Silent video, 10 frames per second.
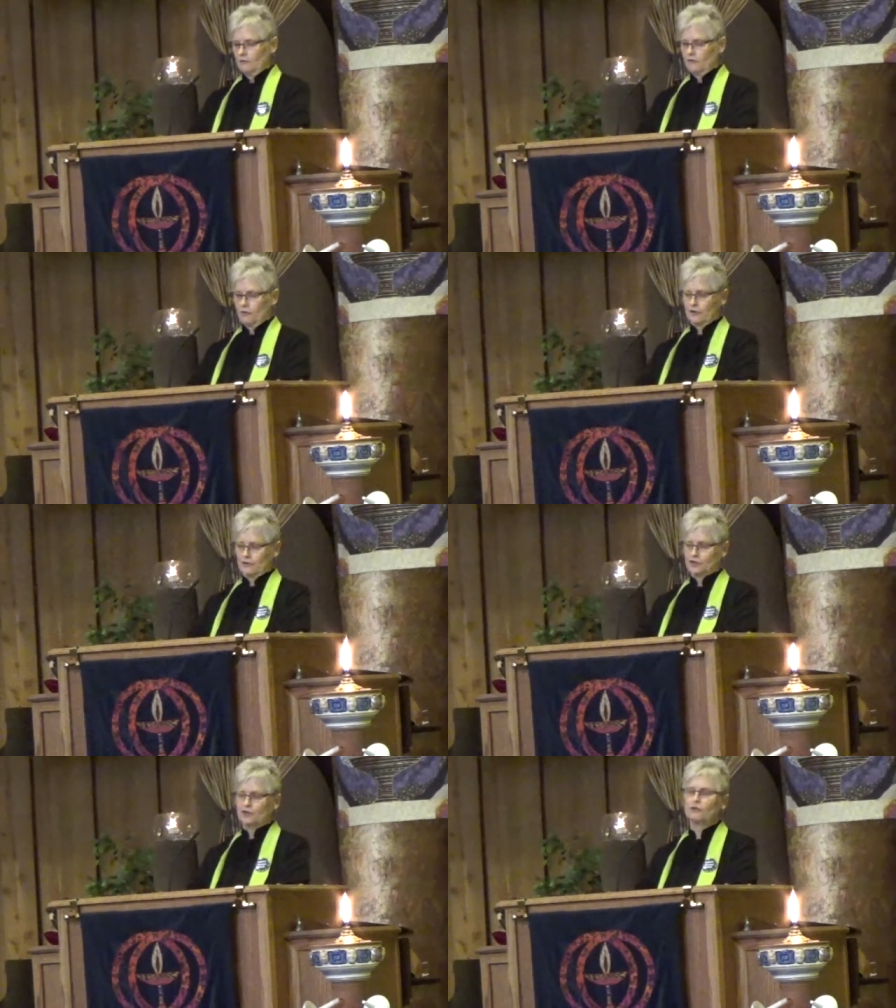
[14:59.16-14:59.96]
For
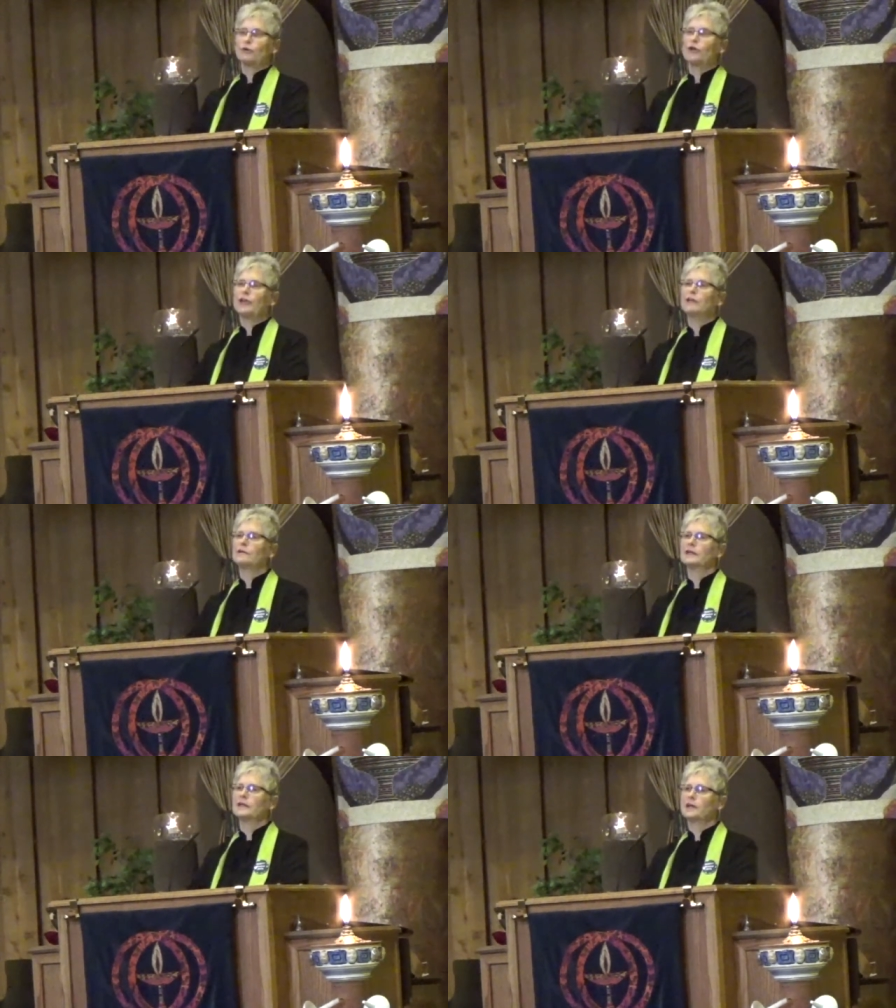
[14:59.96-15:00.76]
the true
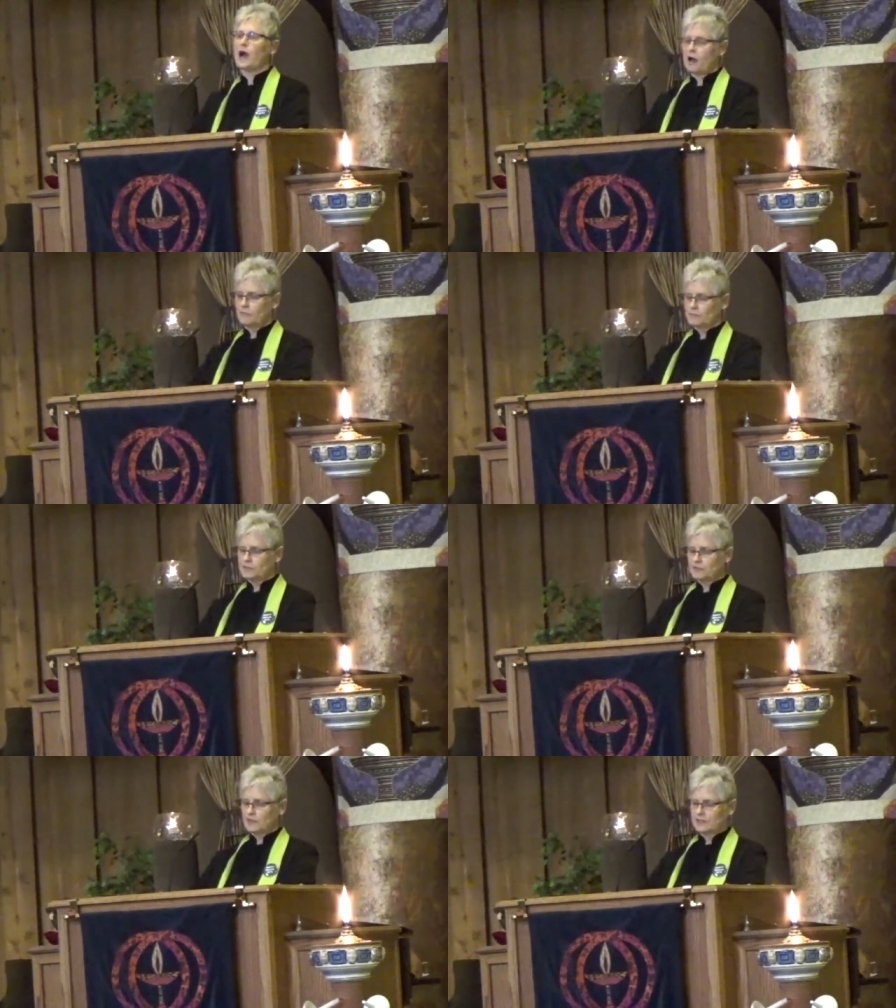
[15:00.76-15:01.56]
healing
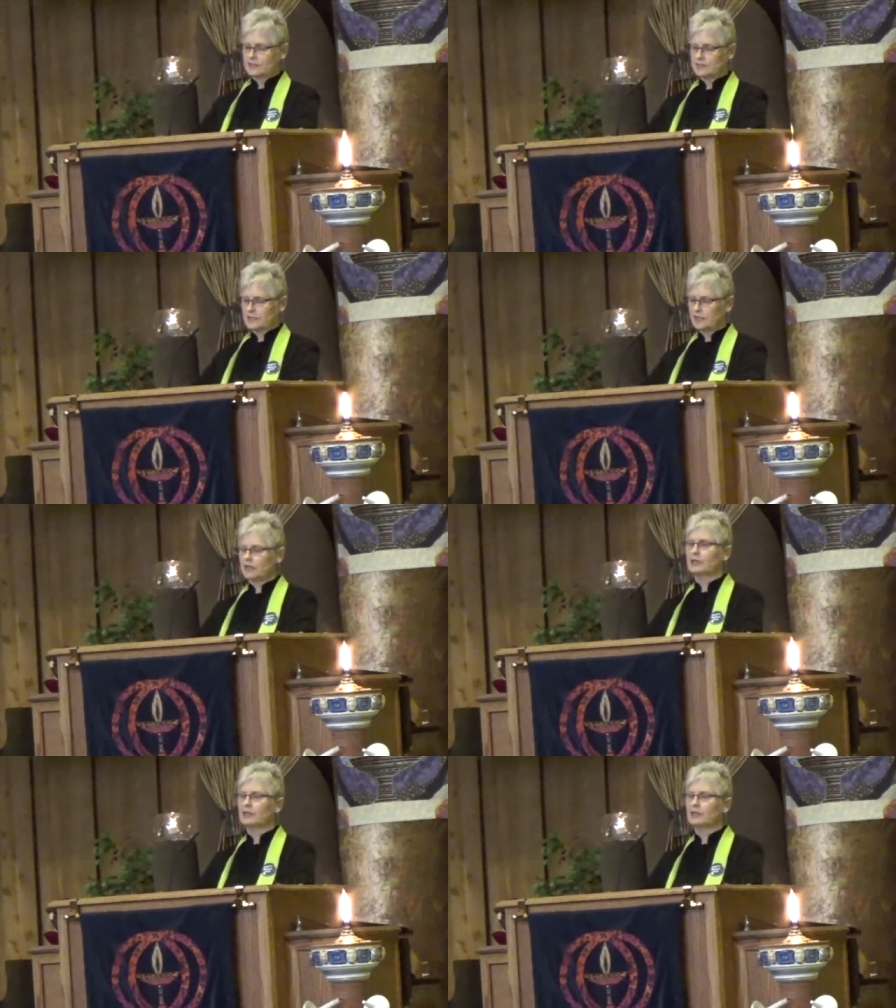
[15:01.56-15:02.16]
comes in seeing